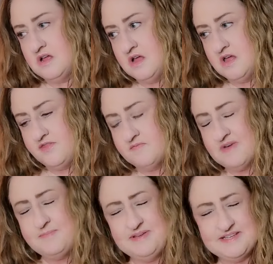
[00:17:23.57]
There
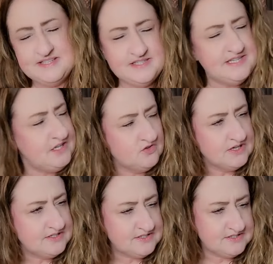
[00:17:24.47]
might be
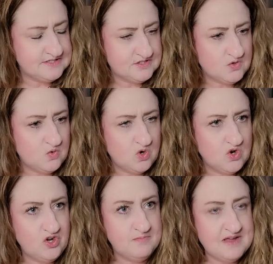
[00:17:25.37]
secrets,
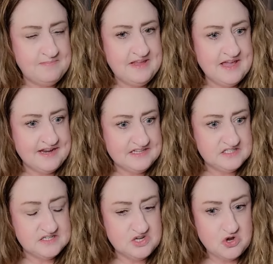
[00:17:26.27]
or you might be getting
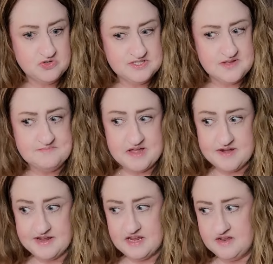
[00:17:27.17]
to know
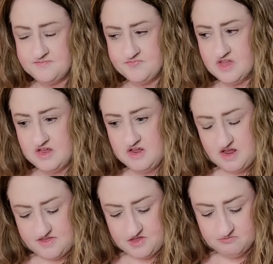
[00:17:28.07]
somebody
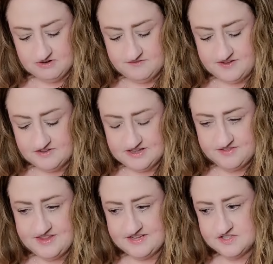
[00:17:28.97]
and they're revealing
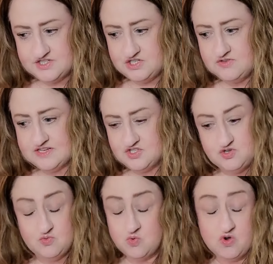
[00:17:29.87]
things to you that
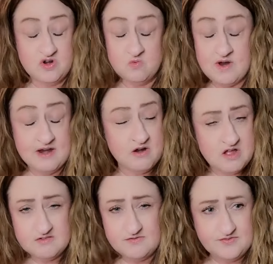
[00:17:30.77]
you weren't aware
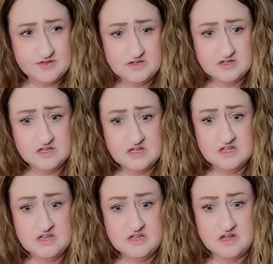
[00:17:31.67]
of.
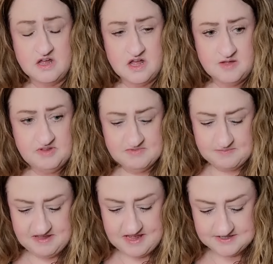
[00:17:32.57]
You
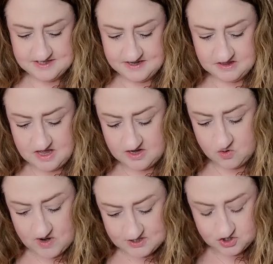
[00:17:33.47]
might be asking a lot of
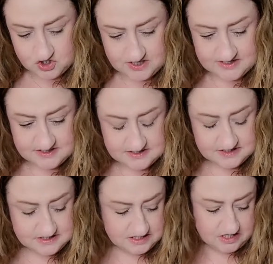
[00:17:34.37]

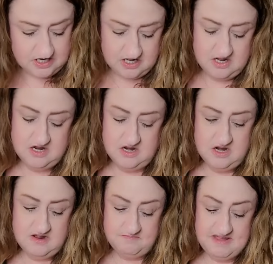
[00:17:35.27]
questions.
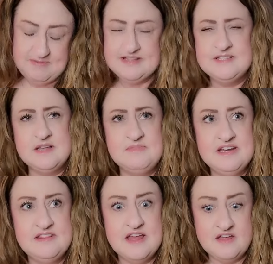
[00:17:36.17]
Maybe it's
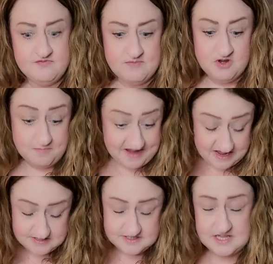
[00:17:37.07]
somebody that from your
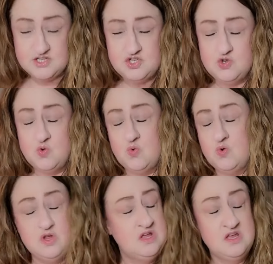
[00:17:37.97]
past that you